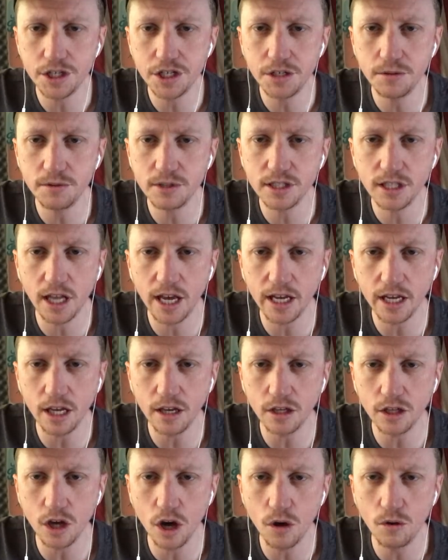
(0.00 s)
She was like,
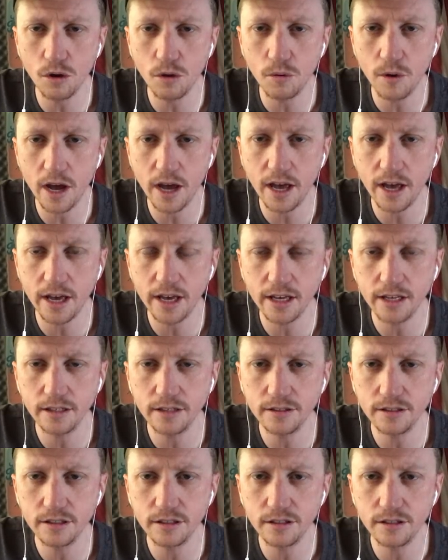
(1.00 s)
go away,
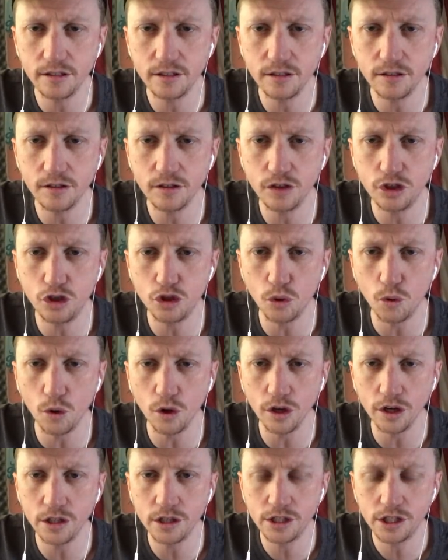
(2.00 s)

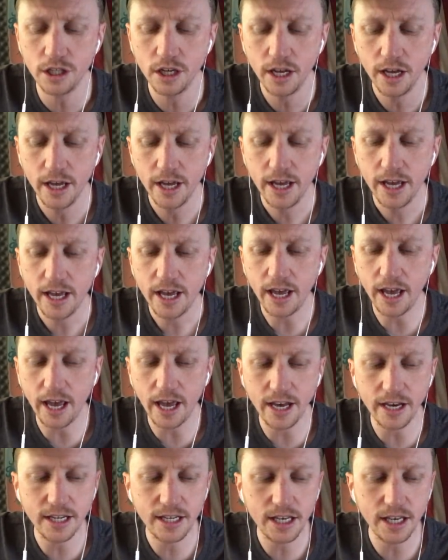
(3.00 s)
George.
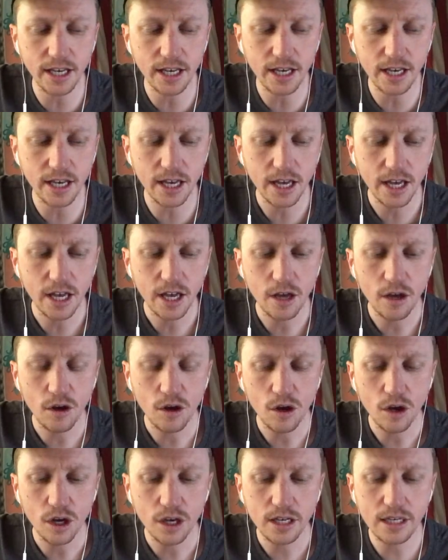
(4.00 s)
And he
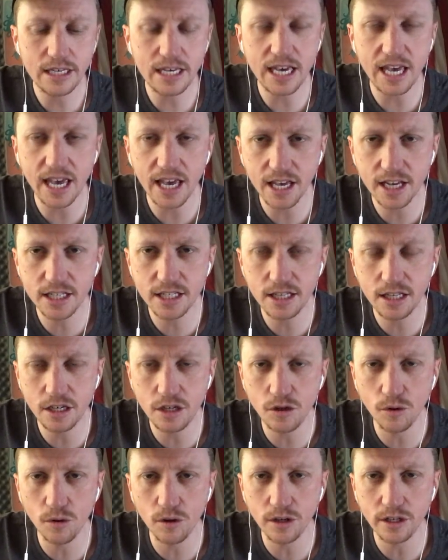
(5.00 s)
kicks the
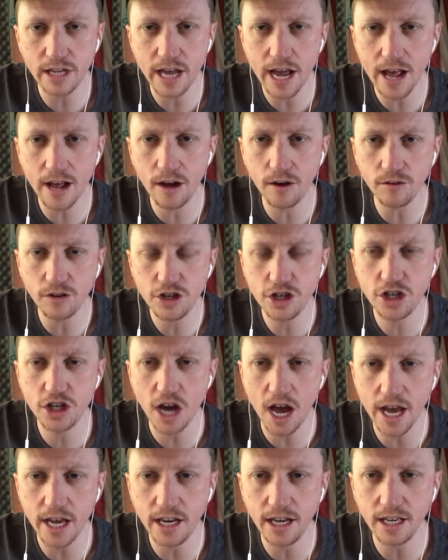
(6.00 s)
door down,
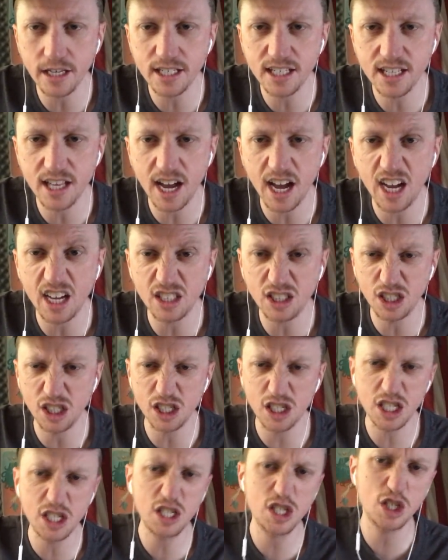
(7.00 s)
shining style, just.